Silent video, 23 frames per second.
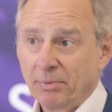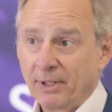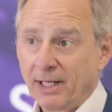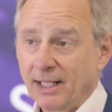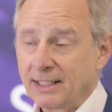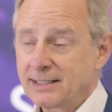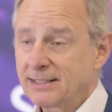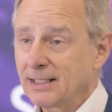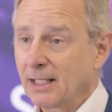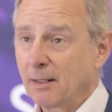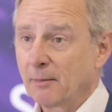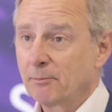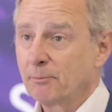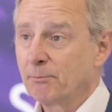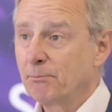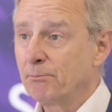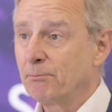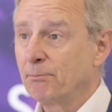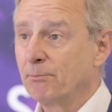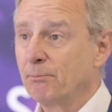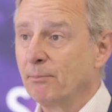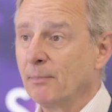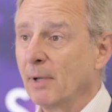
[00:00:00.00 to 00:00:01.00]
but it's
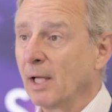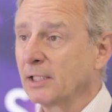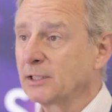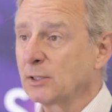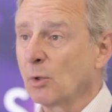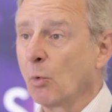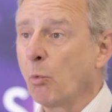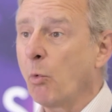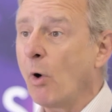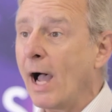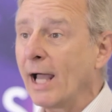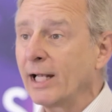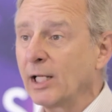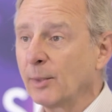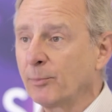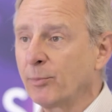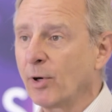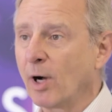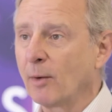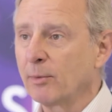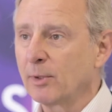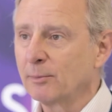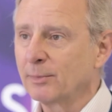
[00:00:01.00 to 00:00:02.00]
a wider
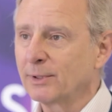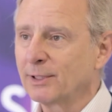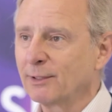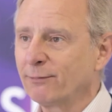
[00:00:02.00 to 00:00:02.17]
problem.